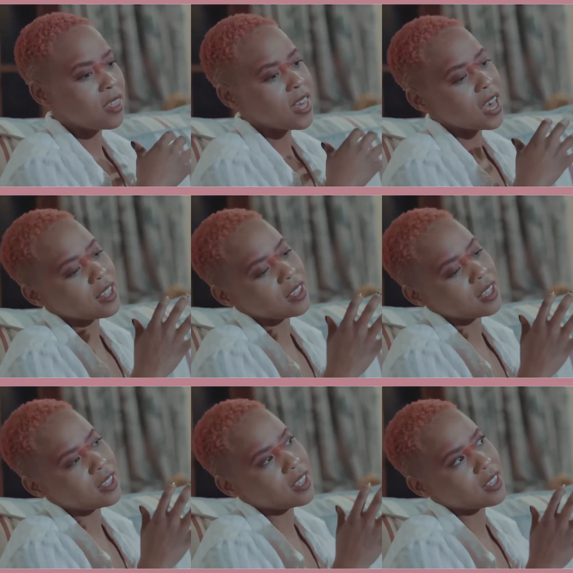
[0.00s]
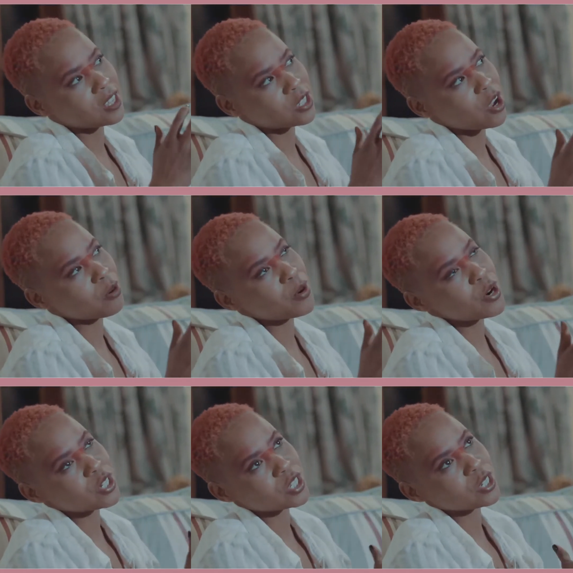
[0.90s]
the, the song
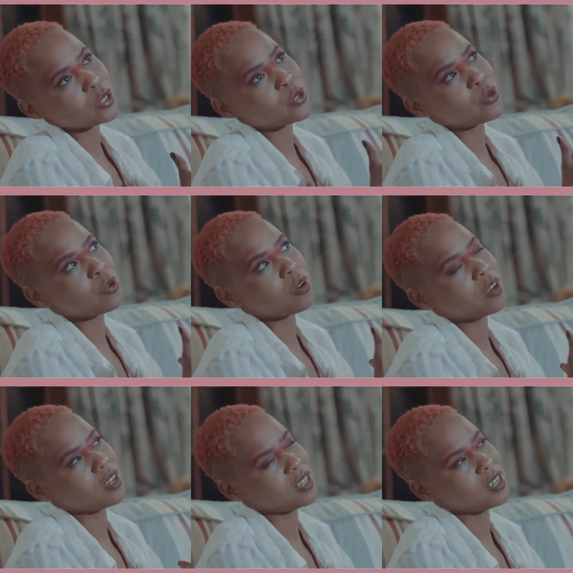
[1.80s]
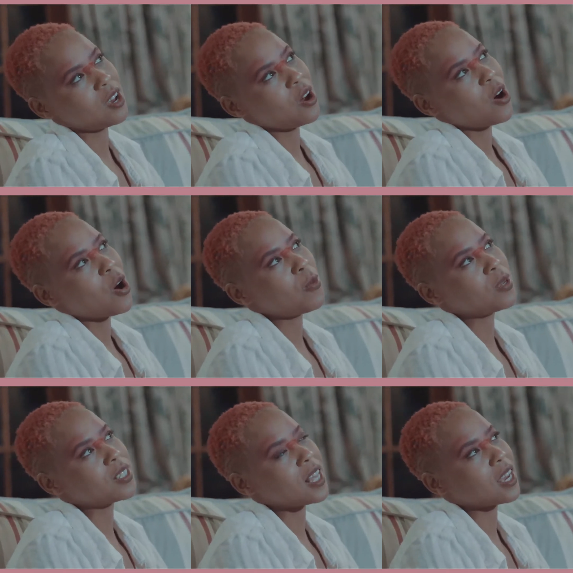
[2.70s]
merges into
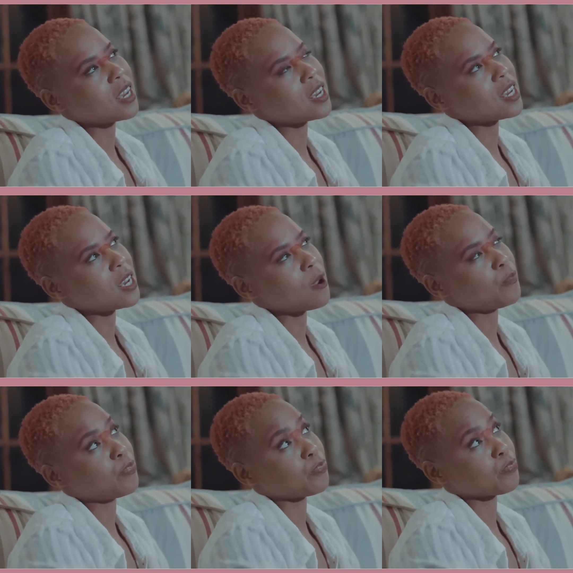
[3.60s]
almost like a,